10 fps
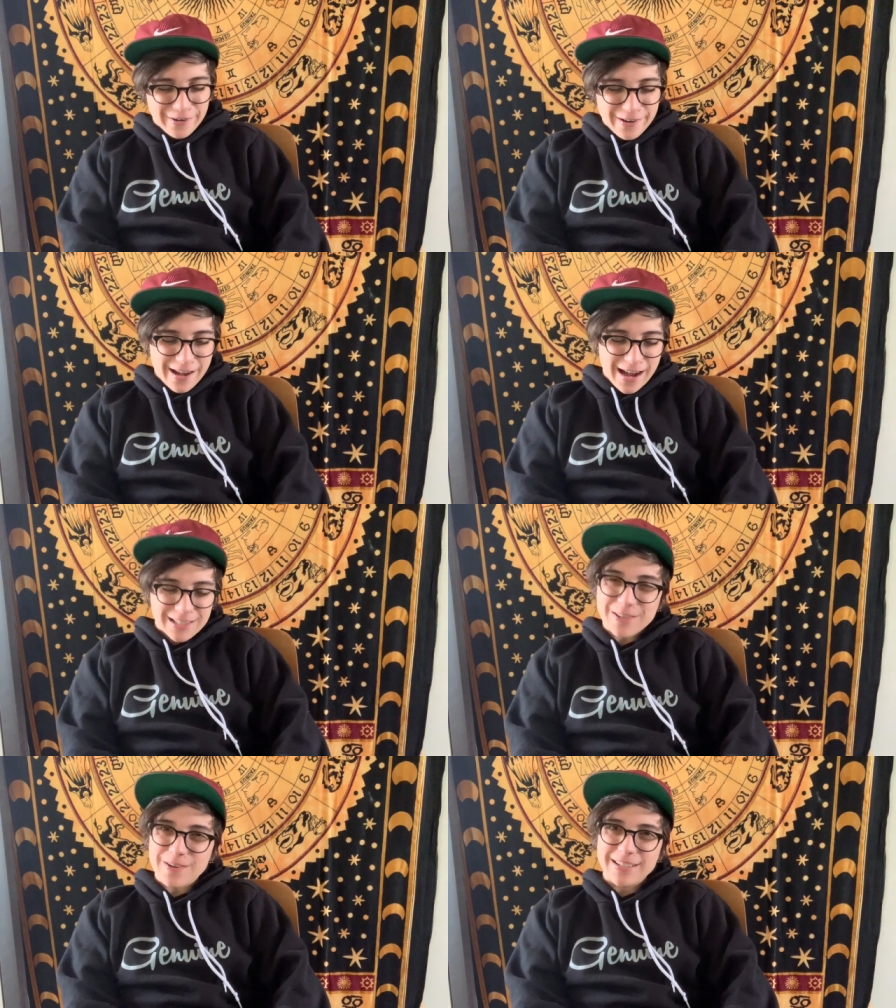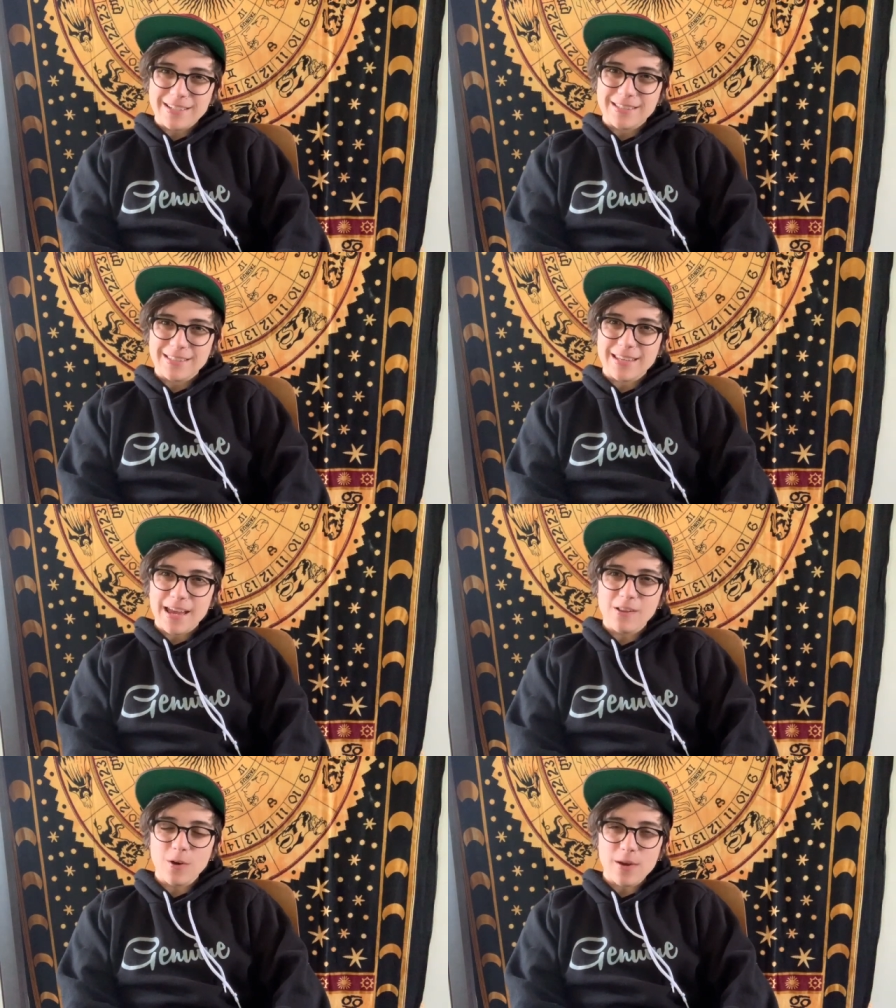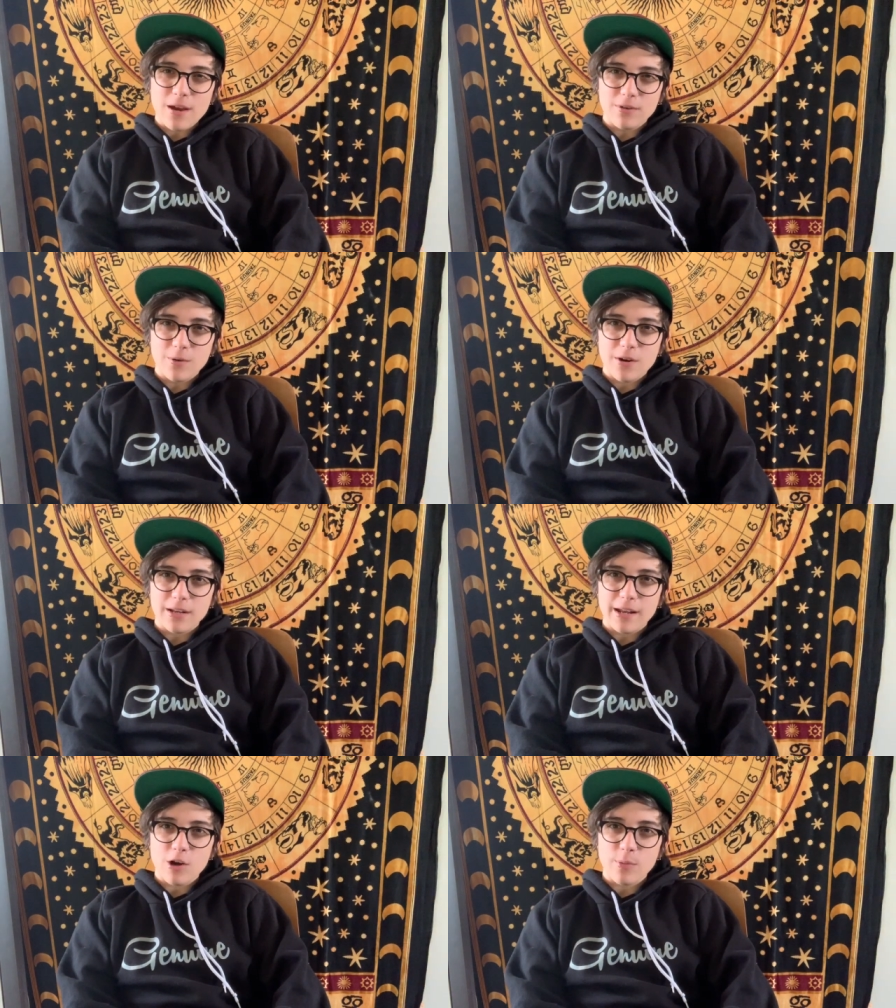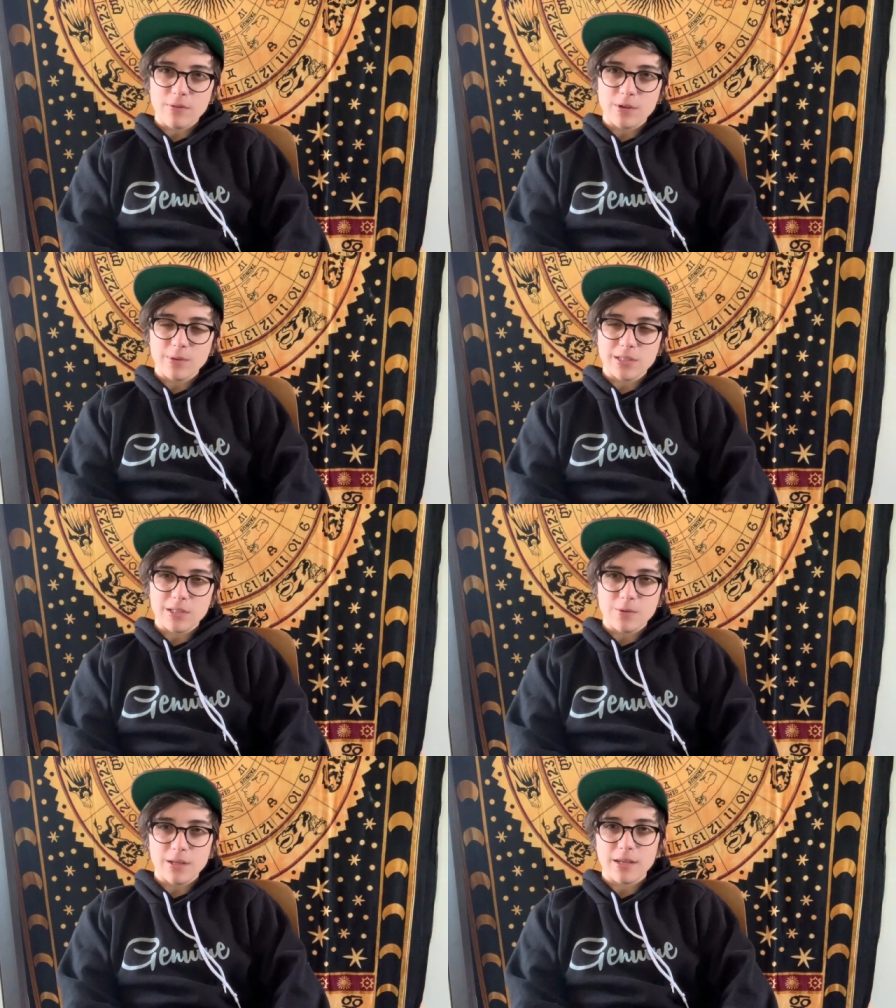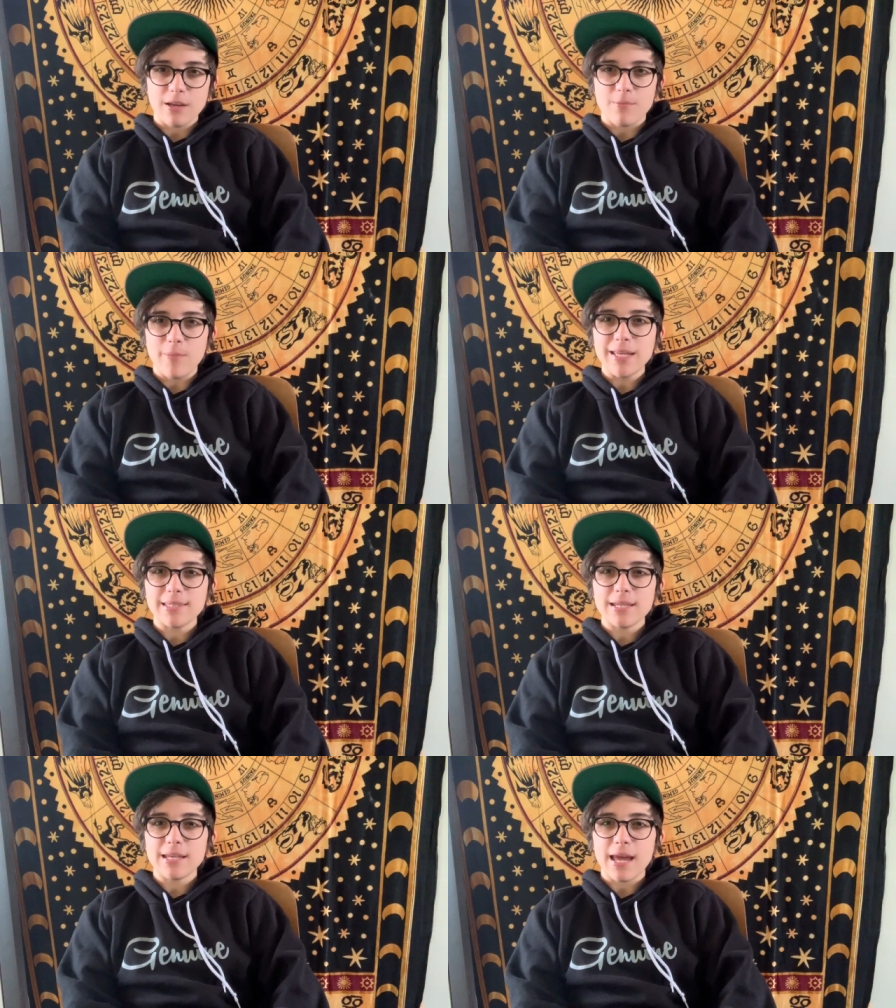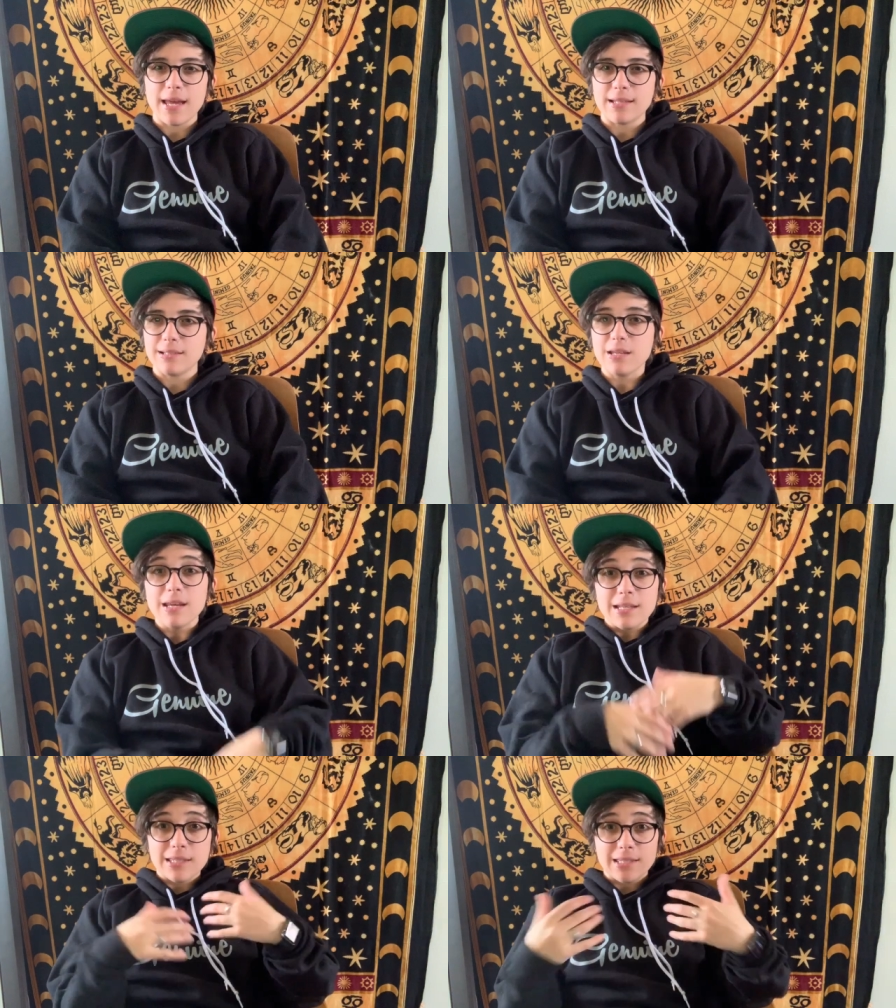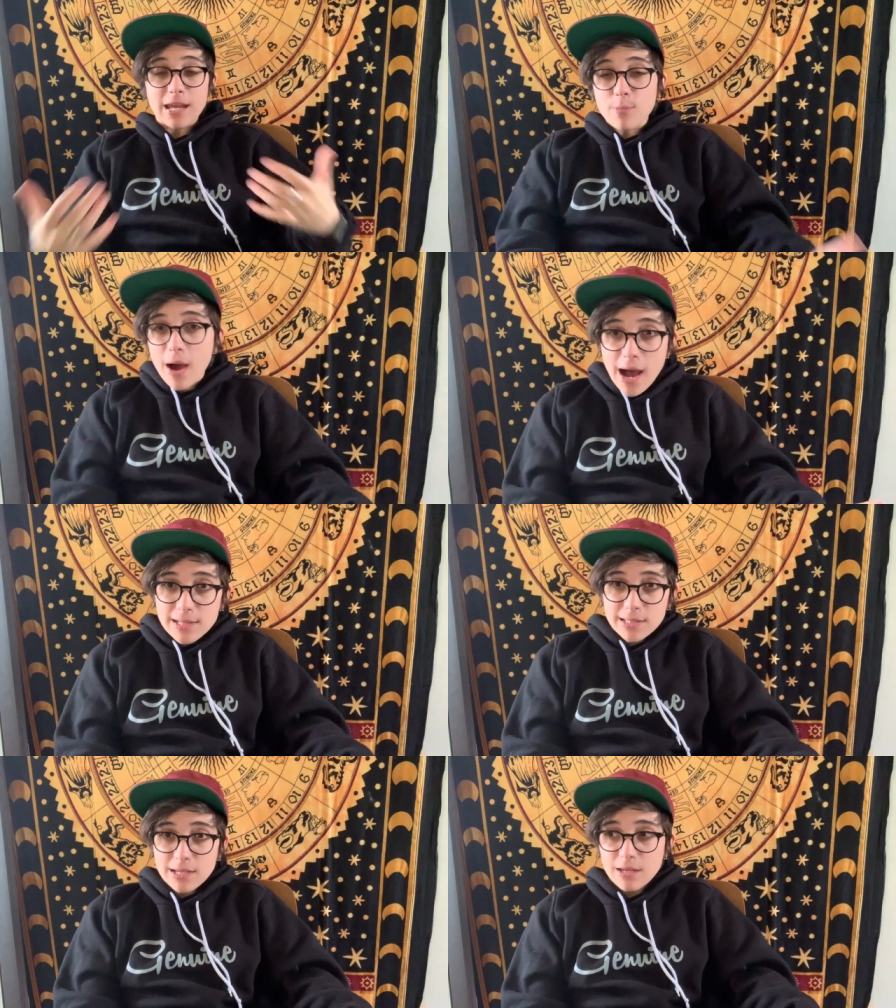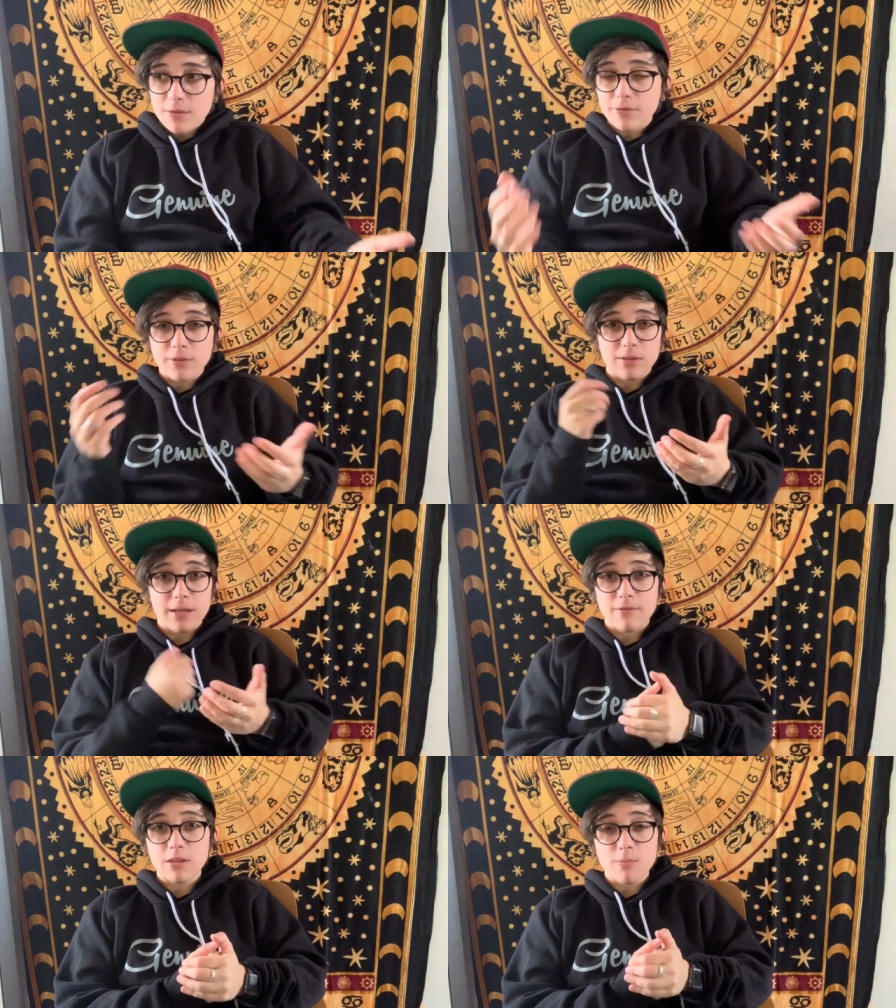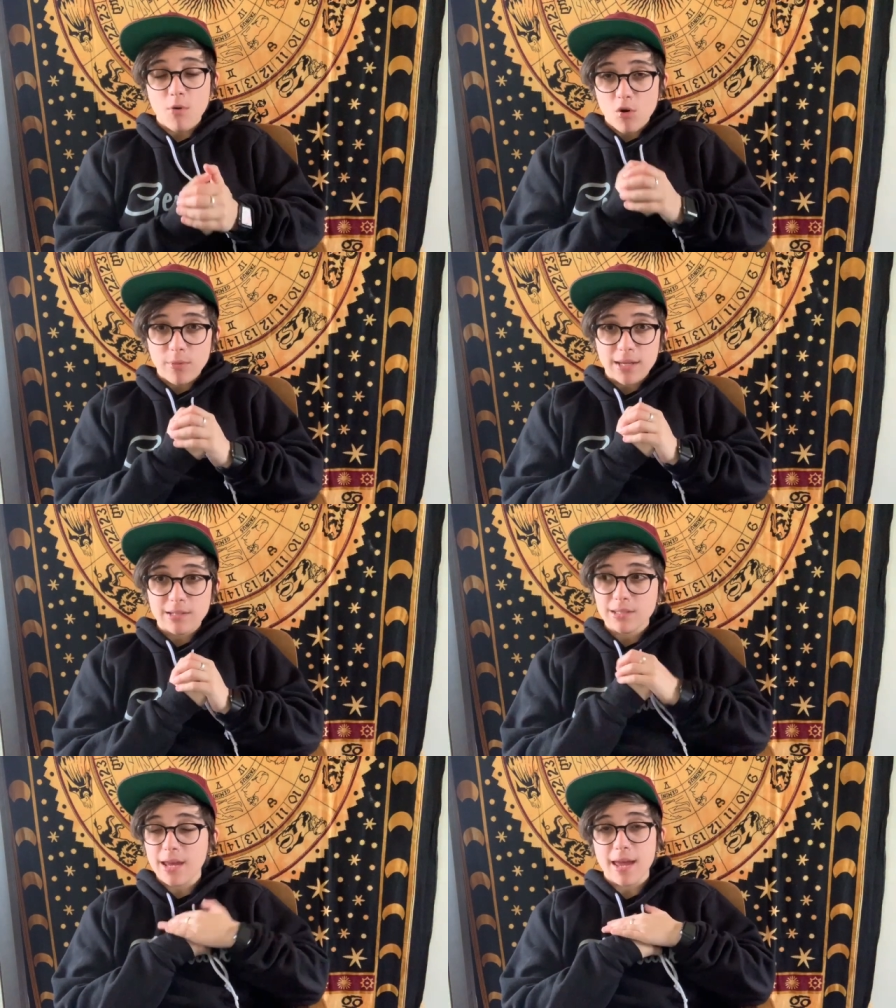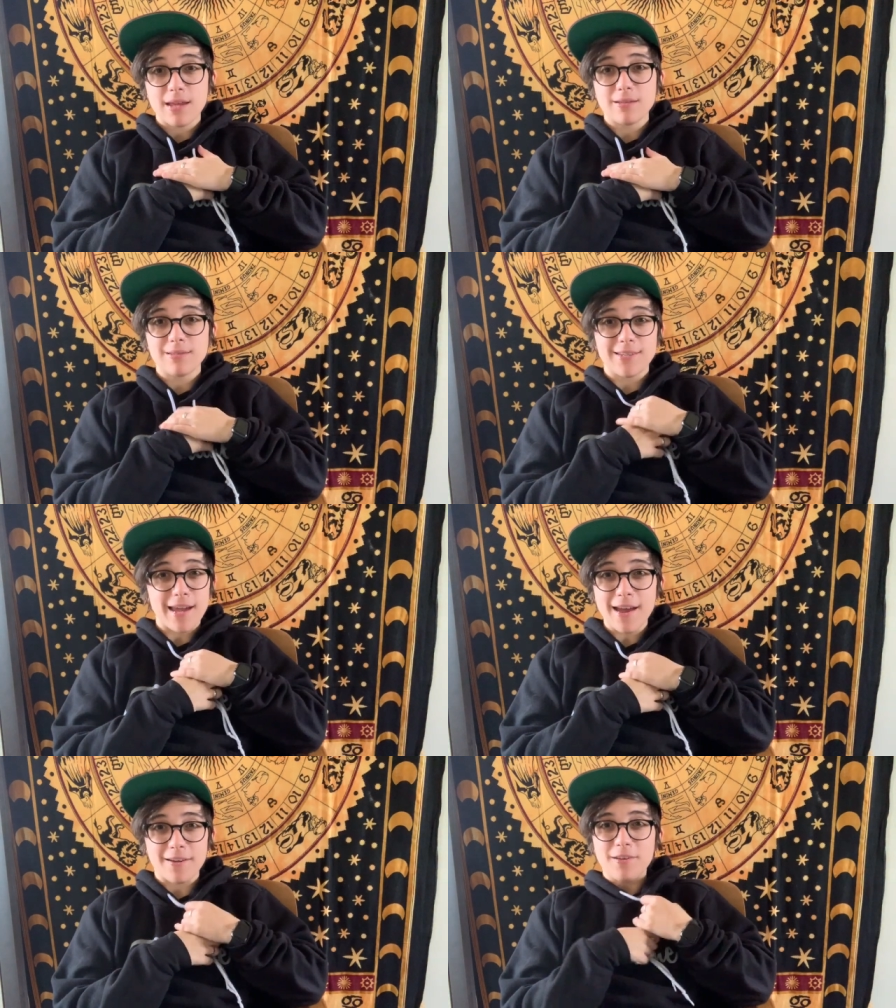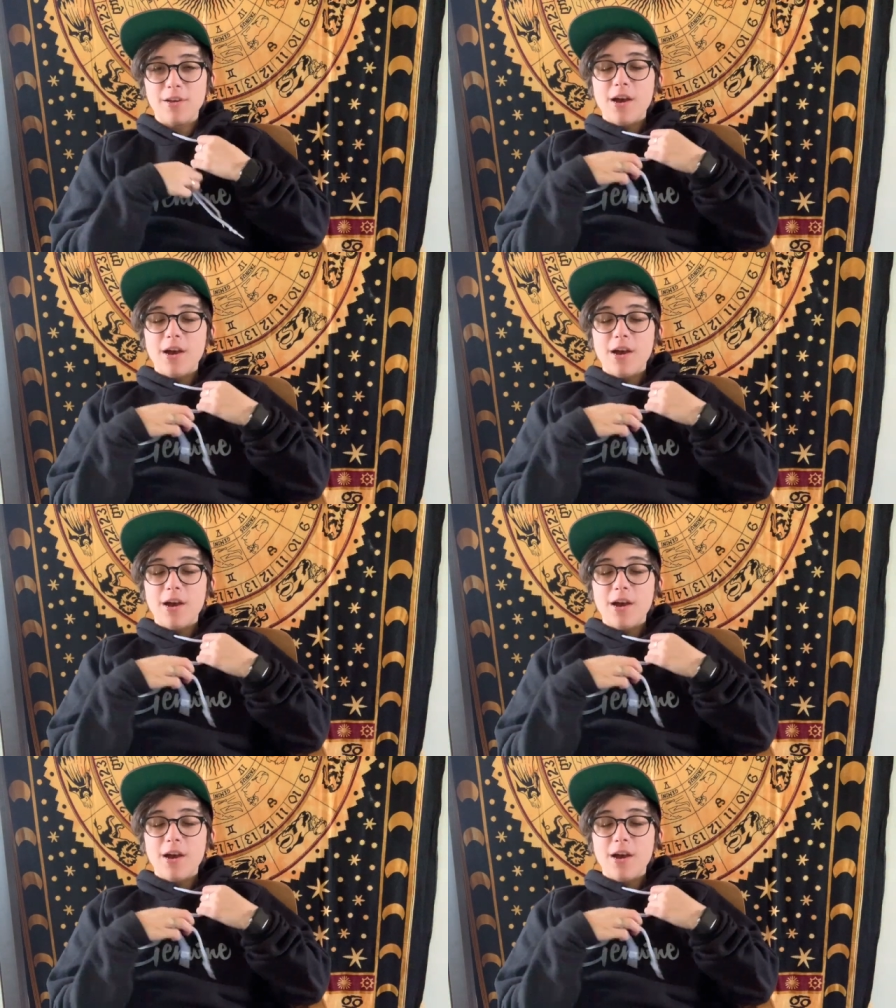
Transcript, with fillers: cool. I just wanted to say hello to everyone and I hope everyone's doing amazing and stay positive, live in the moment, and yeah,